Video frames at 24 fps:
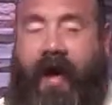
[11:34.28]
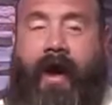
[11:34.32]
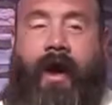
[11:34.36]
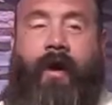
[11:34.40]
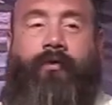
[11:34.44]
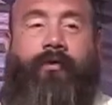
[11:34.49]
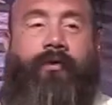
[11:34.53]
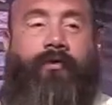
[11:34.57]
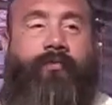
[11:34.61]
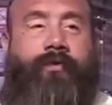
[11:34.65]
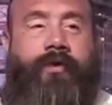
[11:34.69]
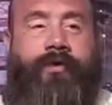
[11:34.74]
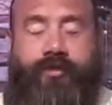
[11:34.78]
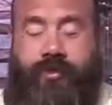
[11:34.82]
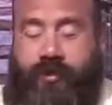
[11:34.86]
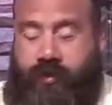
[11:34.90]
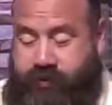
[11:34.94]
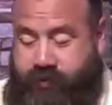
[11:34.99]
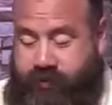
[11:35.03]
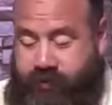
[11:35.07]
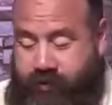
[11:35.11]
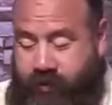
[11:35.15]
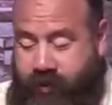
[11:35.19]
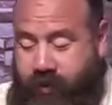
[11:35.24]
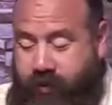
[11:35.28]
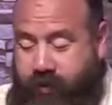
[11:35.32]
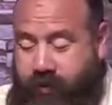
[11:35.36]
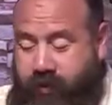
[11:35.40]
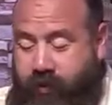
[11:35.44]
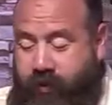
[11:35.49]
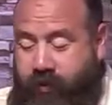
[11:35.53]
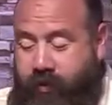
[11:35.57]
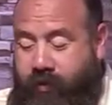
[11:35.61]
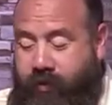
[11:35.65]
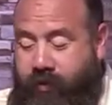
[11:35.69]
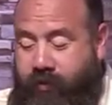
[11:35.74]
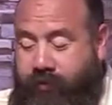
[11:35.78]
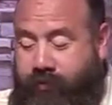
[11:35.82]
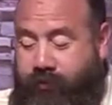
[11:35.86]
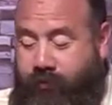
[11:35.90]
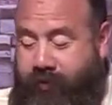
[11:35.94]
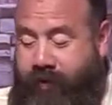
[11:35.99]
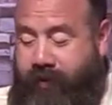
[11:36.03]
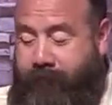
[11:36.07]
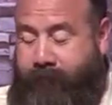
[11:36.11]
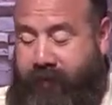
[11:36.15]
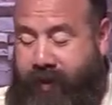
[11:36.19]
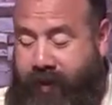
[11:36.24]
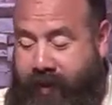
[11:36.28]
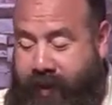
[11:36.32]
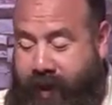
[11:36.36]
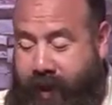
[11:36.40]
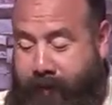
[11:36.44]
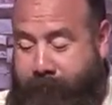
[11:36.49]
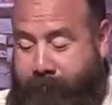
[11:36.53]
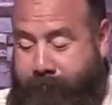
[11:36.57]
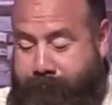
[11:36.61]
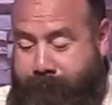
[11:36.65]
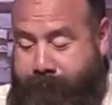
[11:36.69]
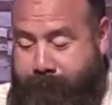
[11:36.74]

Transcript: hour, which is 3 p.m.